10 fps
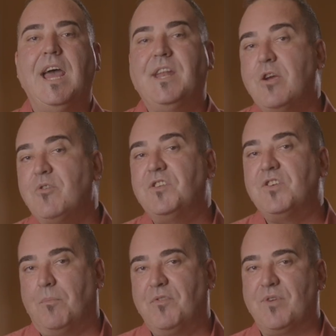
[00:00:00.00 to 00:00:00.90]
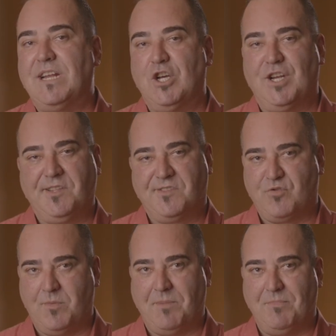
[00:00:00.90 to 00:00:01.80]
And here are the top 3 learnings to
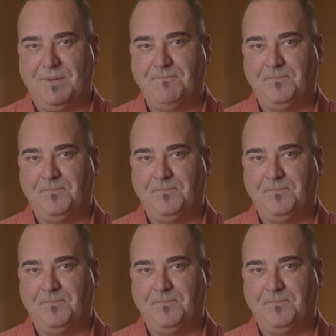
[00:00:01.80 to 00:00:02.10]
remember.